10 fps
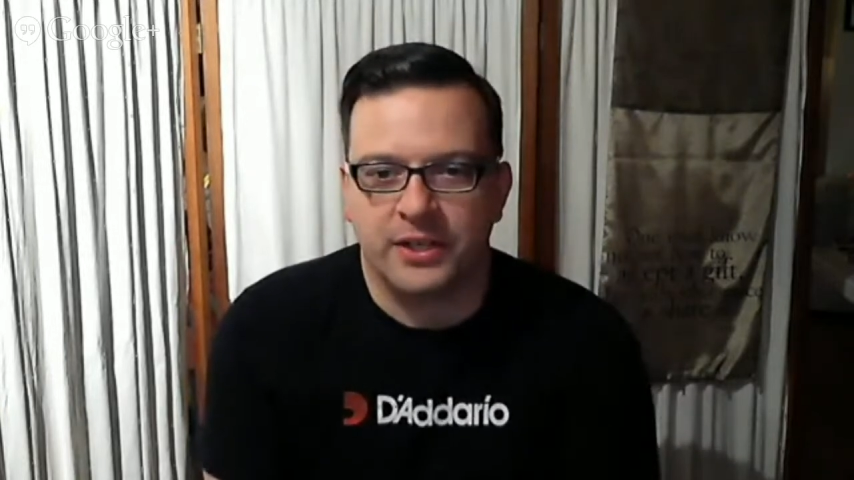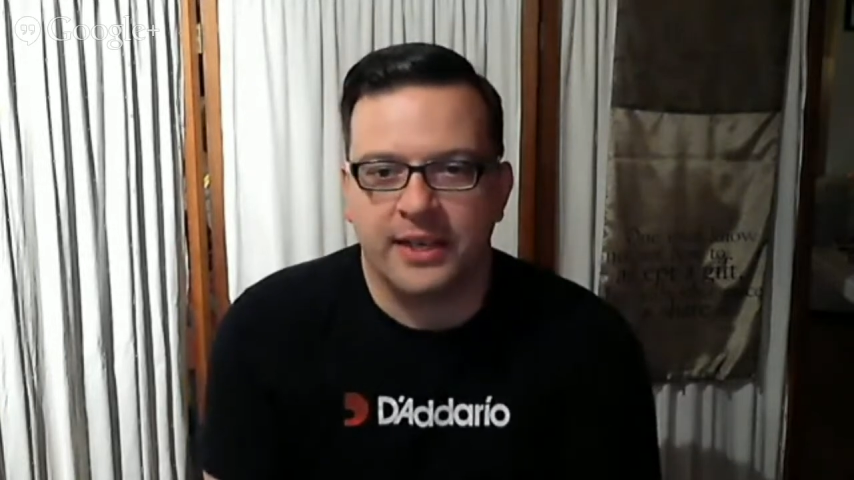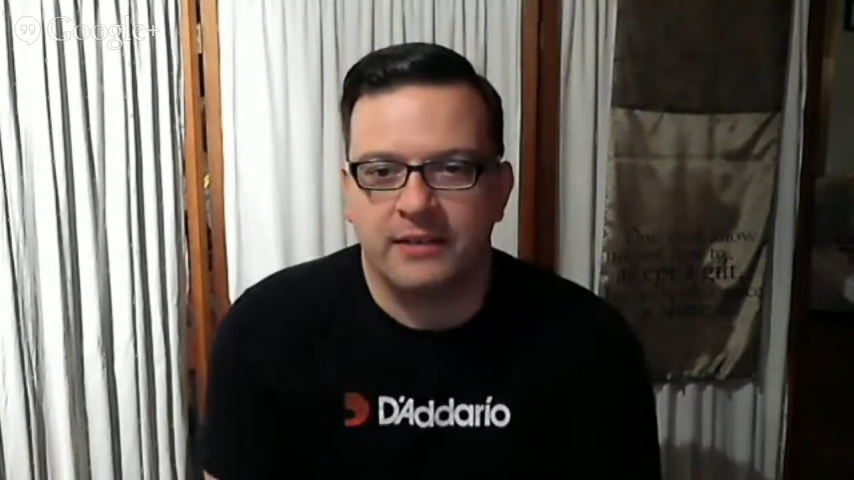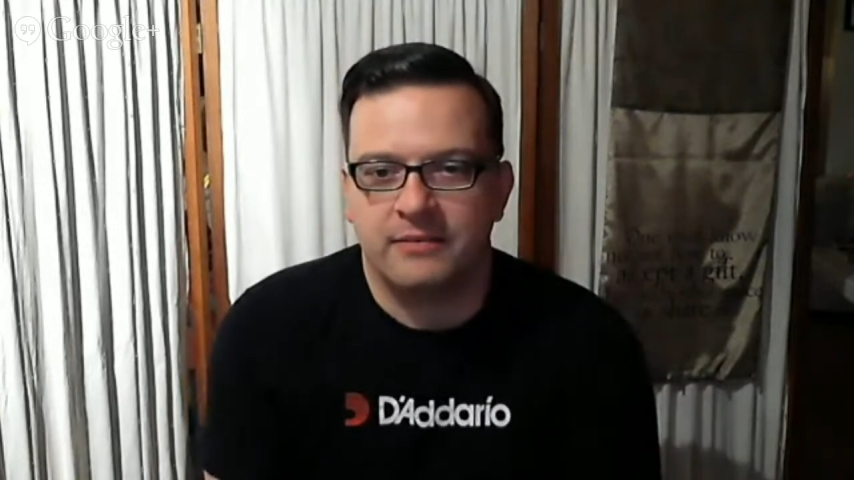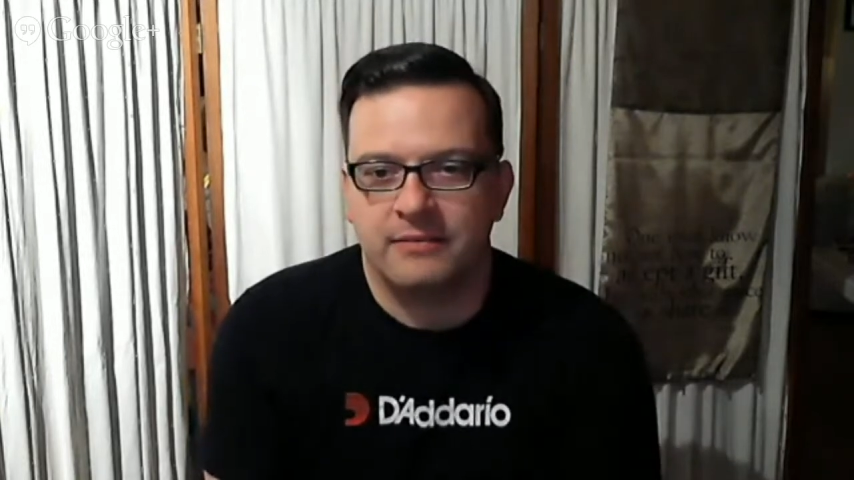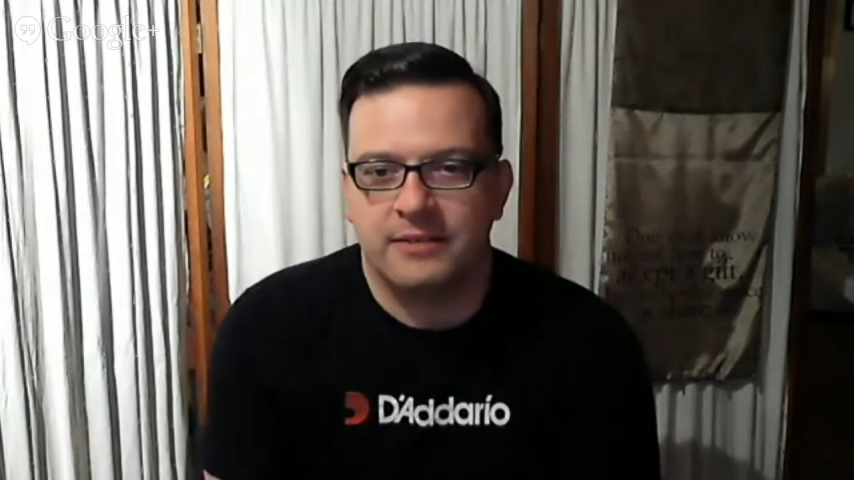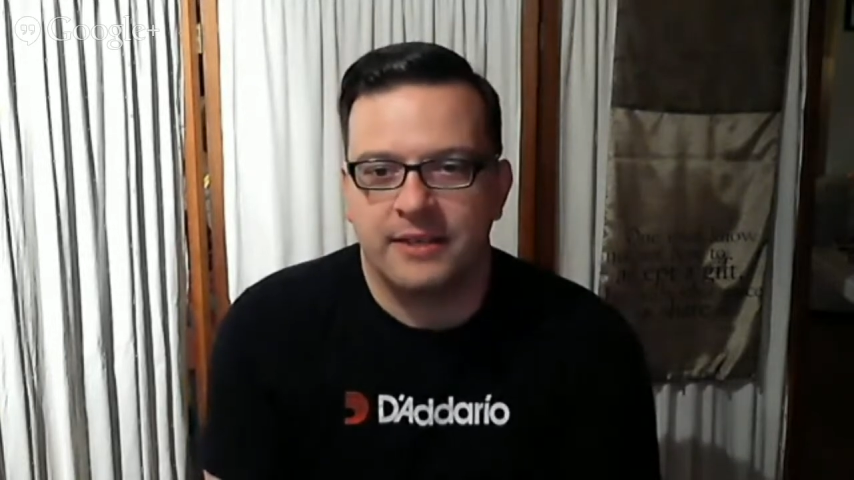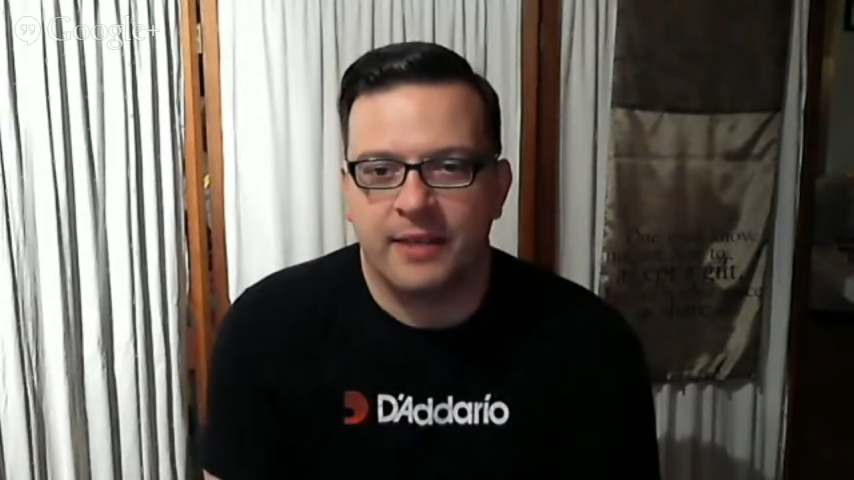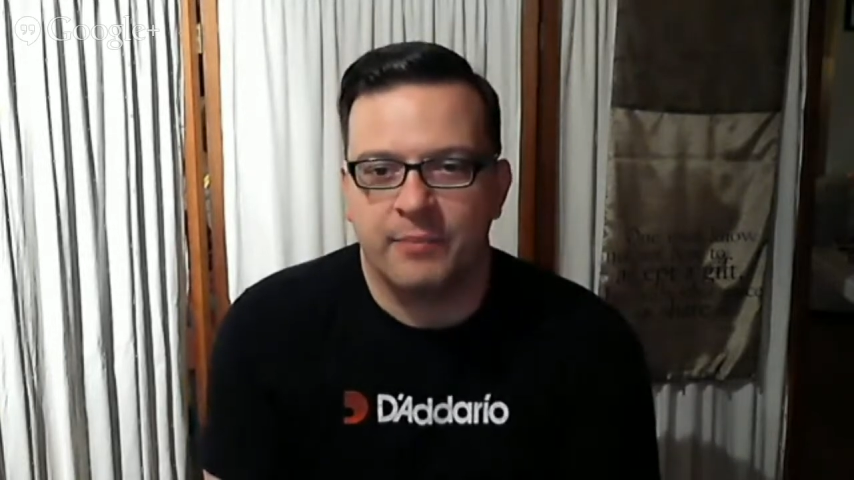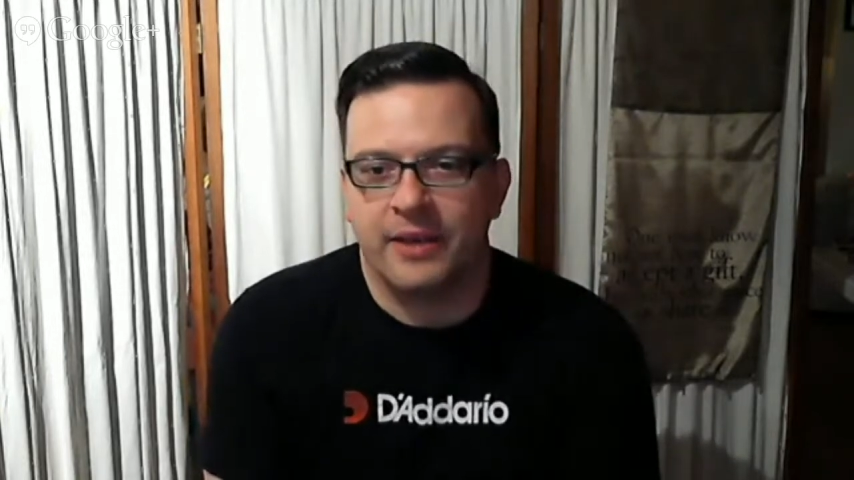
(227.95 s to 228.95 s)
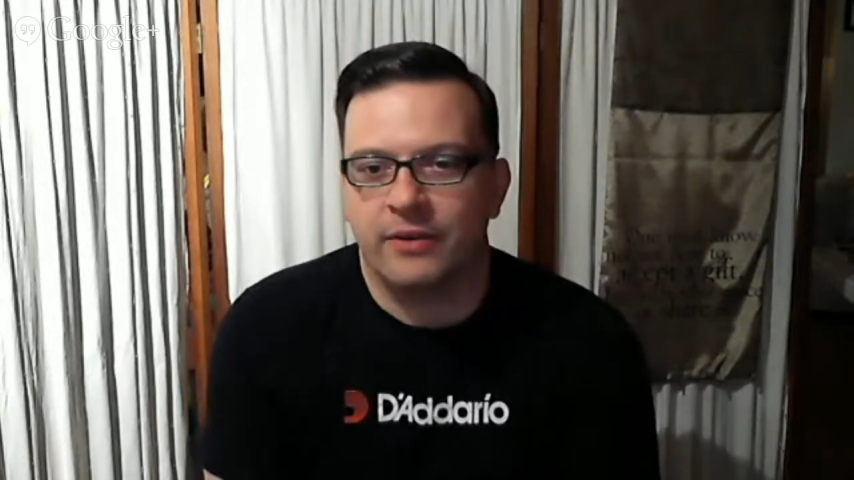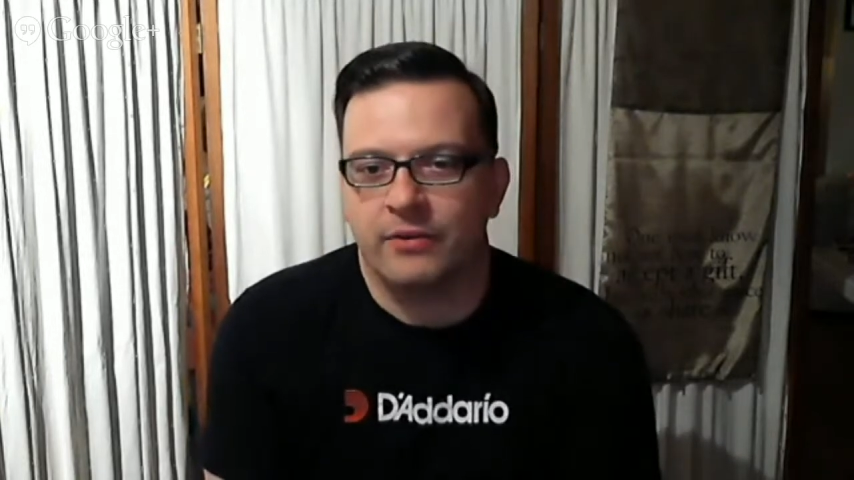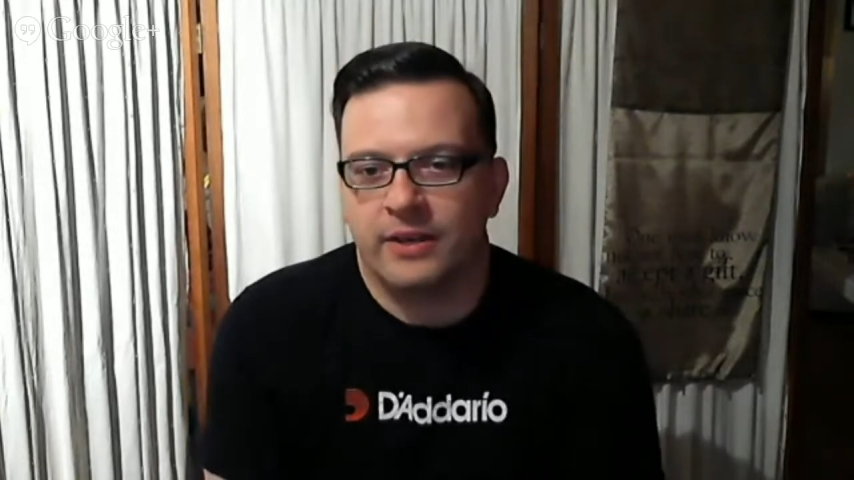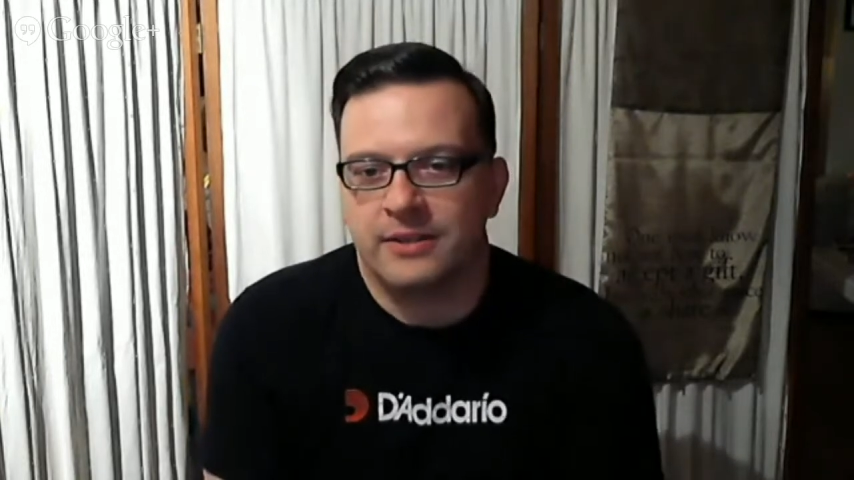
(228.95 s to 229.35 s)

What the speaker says: get better, right?